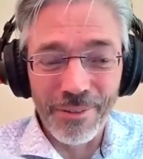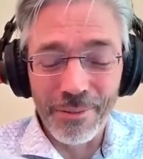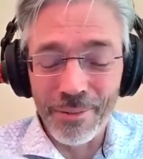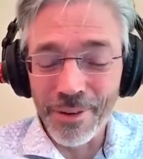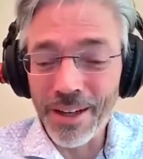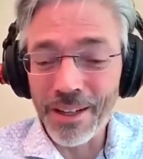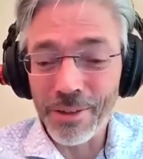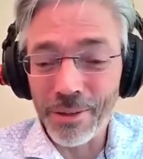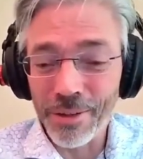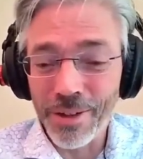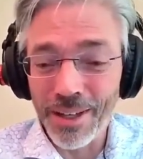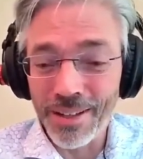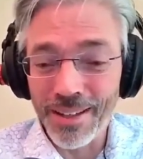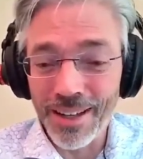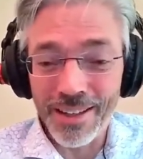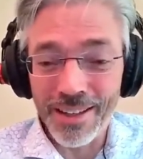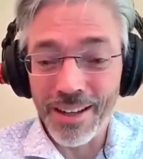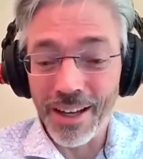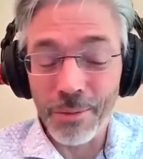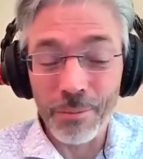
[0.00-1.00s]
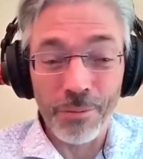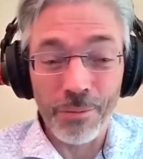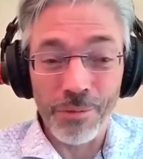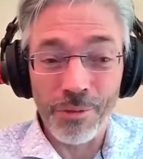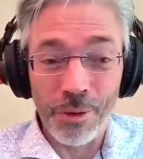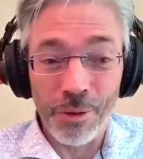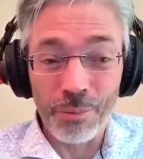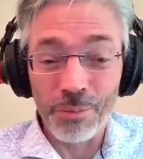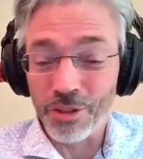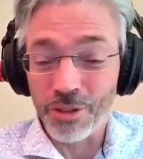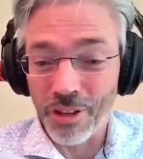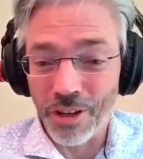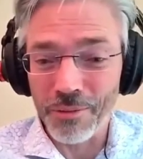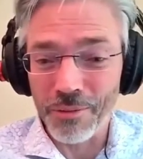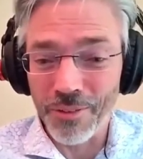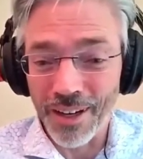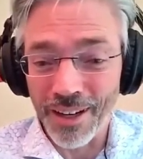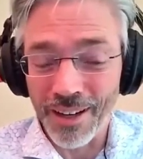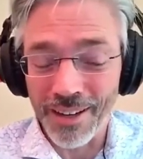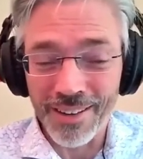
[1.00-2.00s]
Where do they come from?
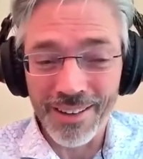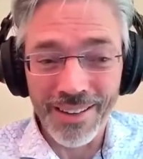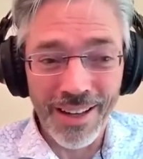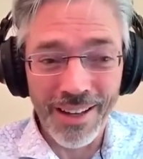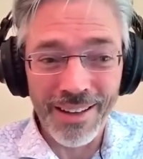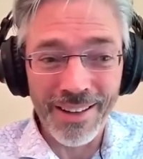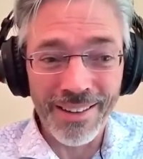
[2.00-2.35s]
Somewhere.